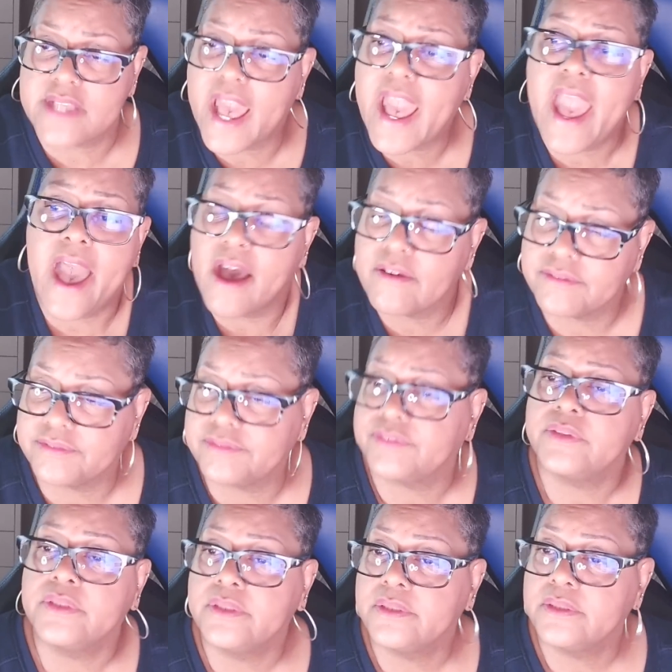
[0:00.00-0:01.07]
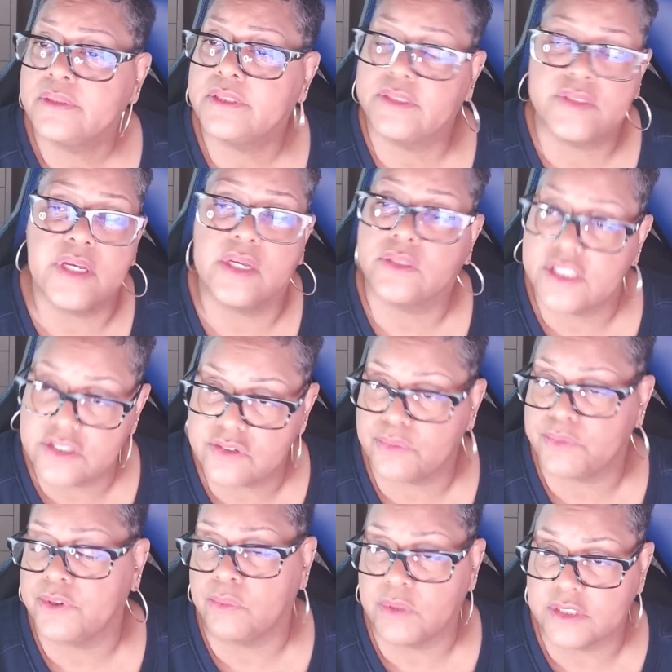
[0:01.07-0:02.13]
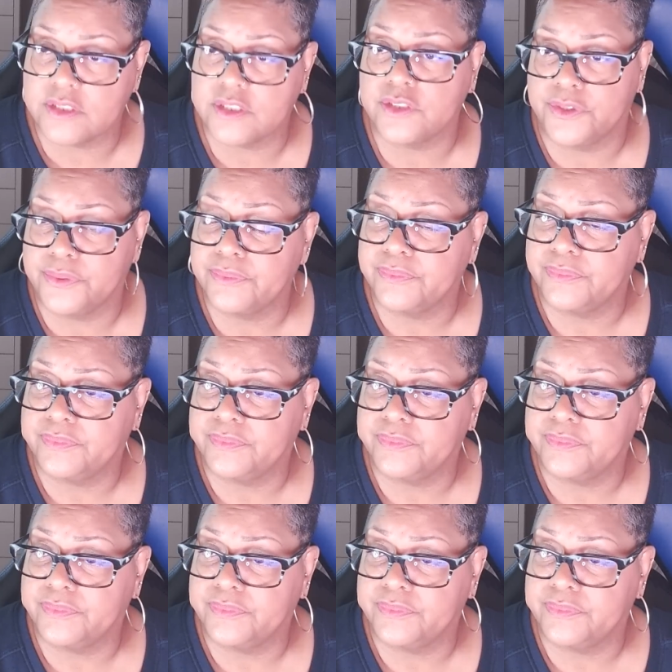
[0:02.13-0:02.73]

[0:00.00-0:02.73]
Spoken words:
have to tell Israel what to do?